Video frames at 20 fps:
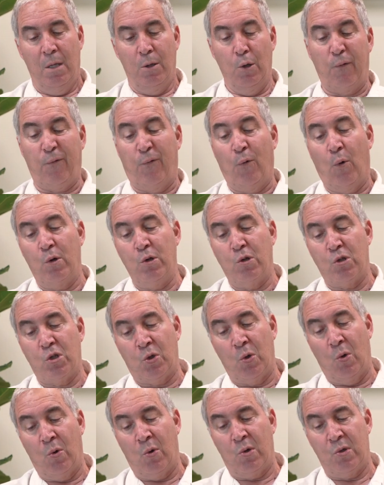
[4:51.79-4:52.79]
look for it in your
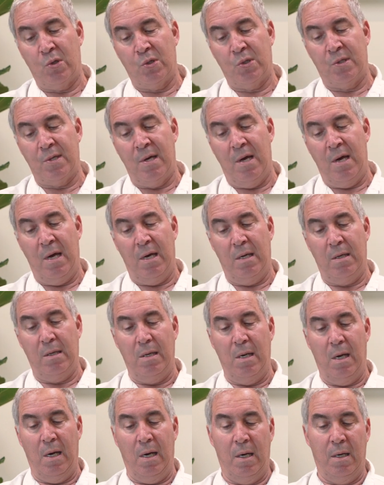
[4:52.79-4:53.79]
stores and